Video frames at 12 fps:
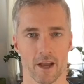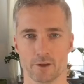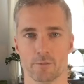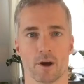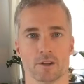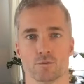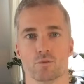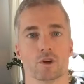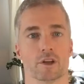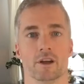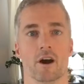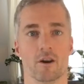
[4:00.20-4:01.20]
And your body's
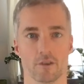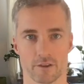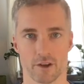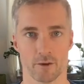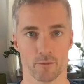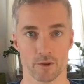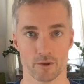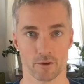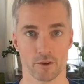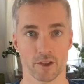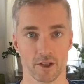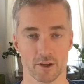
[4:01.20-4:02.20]
working all the time, whether you're
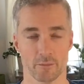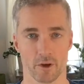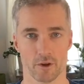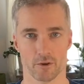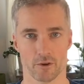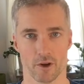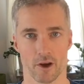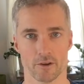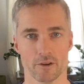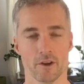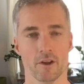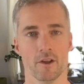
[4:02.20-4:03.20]
thinking about it or not.
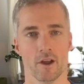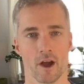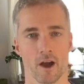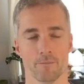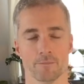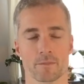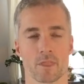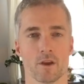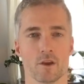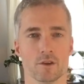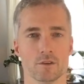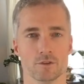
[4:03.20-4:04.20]

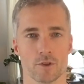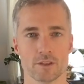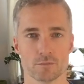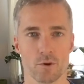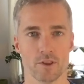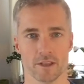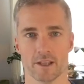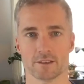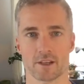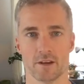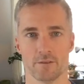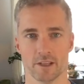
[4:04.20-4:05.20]
So that's one thing, that's
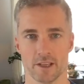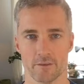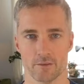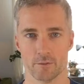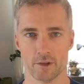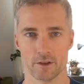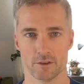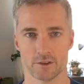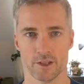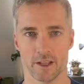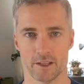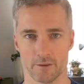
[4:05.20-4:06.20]
kind of a given. We
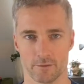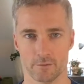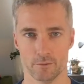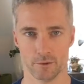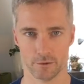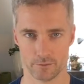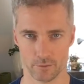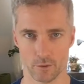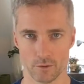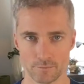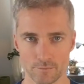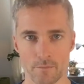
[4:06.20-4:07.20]
understand that food is
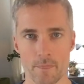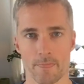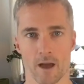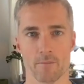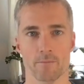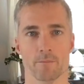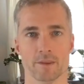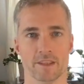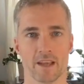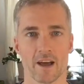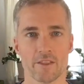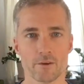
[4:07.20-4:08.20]
fuel. But
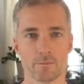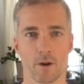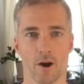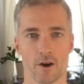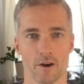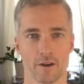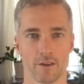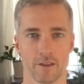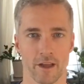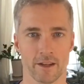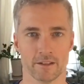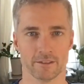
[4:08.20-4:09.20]
the other part,
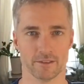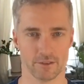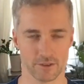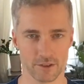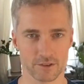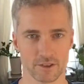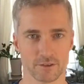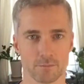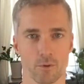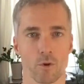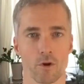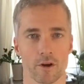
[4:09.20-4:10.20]
and it's just as
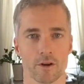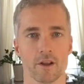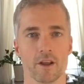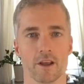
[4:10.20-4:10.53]
important,